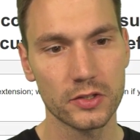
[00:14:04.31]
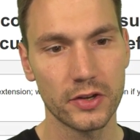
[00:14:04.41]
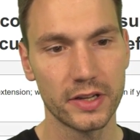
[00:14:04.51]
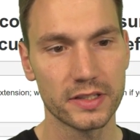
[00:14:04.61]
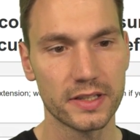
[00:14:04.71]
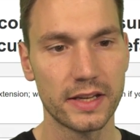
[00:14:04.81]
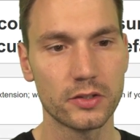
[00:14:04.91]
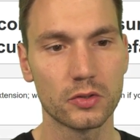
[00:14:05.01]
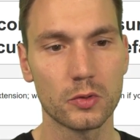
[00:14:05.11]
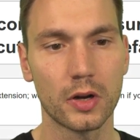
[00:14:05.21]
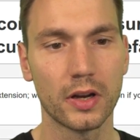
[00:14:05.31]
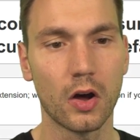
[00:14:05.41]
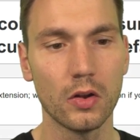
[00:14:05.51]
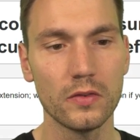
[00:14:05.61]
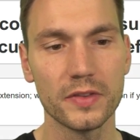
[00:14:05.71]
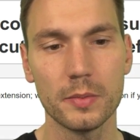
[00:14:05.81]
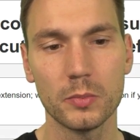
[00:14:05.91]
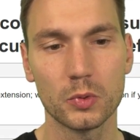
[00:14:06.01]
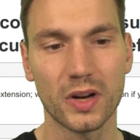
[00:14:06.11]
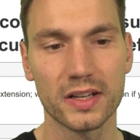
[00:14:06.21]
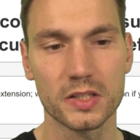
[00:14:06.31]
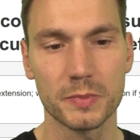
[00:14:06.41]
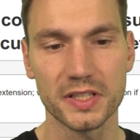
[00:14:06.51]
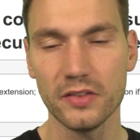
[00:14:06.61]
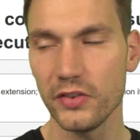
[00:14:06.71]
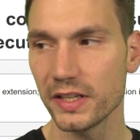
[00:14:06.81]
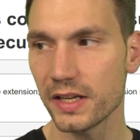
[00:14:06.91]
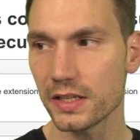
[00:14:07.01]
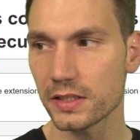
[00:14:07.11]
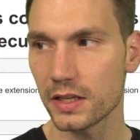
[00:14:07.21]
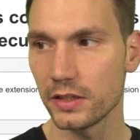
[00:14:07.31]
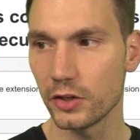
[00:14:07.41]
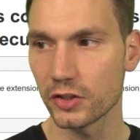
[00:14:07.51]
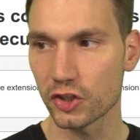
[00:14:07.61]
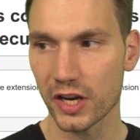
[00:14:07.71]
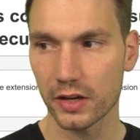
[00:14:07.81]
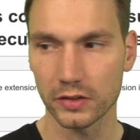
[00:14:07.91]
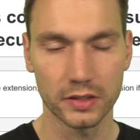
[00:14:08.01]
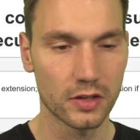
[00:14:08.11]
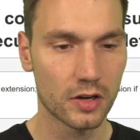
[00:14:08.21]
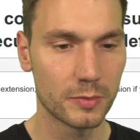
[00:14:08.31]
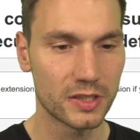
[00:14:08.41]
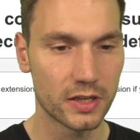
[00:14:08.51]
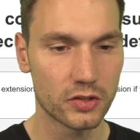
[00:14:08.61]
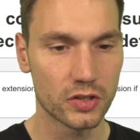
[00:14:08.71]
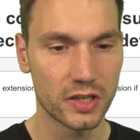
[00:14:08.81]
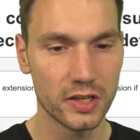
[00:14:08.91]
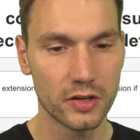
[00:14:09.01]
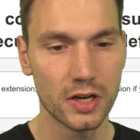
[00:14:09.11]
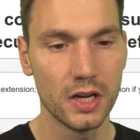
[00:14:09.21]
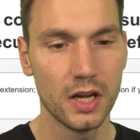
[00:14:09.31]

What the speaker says: So you can say, don't run all of them, run a specific test, and you can check out the documentation here,